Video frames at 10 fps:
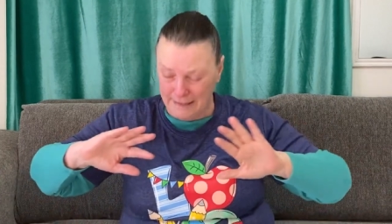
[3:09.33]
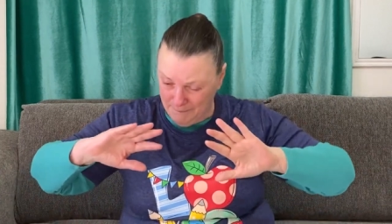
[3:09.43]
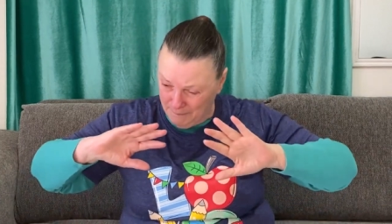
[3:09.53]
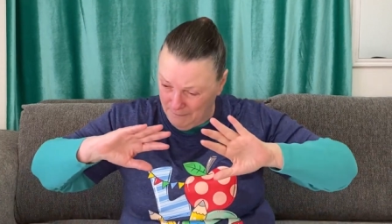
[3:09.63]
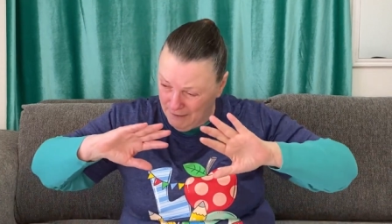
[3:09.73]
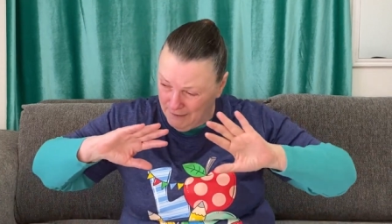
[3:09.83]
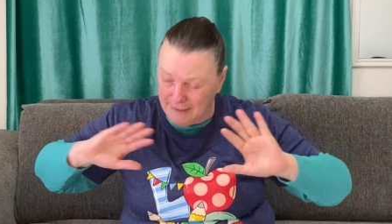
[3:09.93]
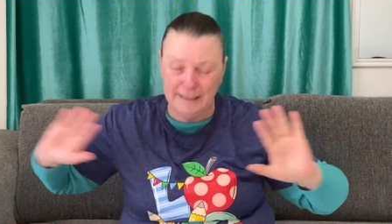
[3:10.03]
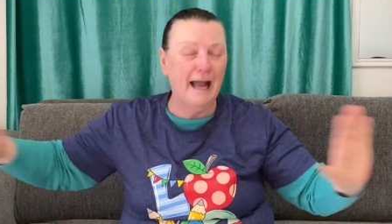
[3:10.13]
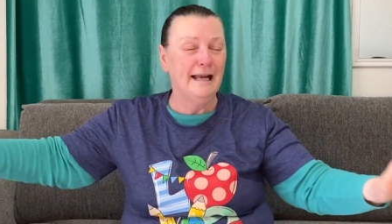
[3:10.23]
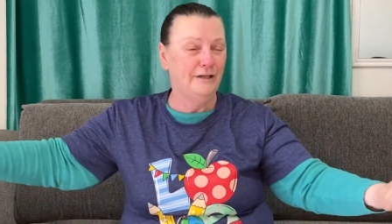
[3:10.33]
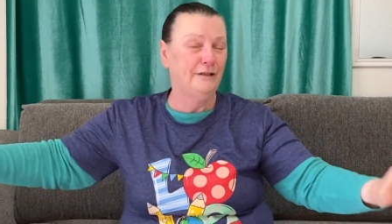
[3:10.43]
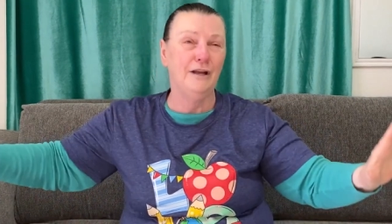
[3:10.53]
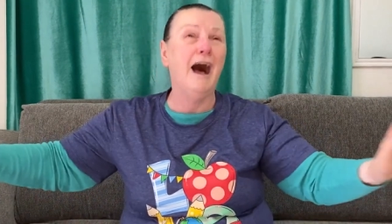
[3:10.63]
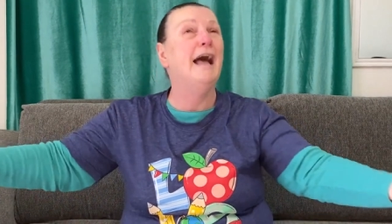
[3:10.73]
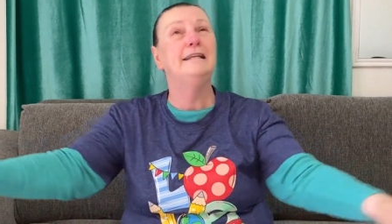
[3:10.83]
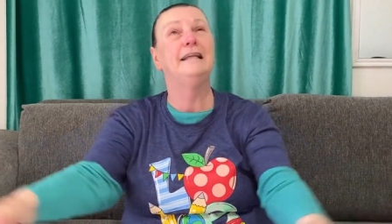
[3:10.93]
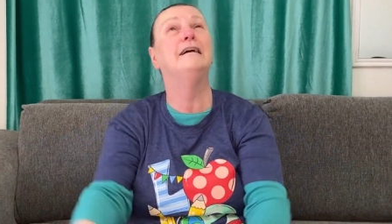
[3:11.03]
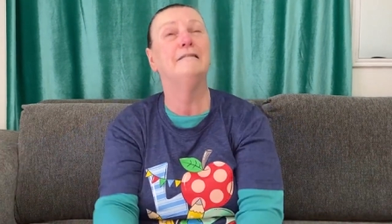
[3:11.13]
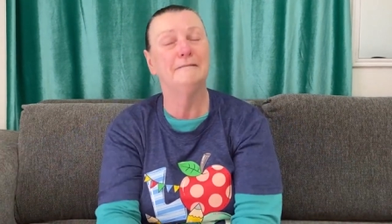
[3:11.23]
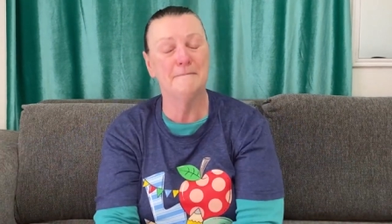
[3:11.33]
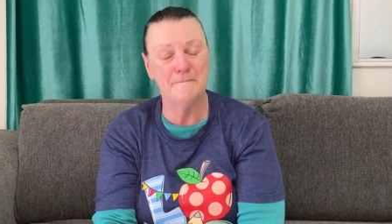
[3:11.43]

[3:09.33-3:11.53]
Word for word: a, a side idea.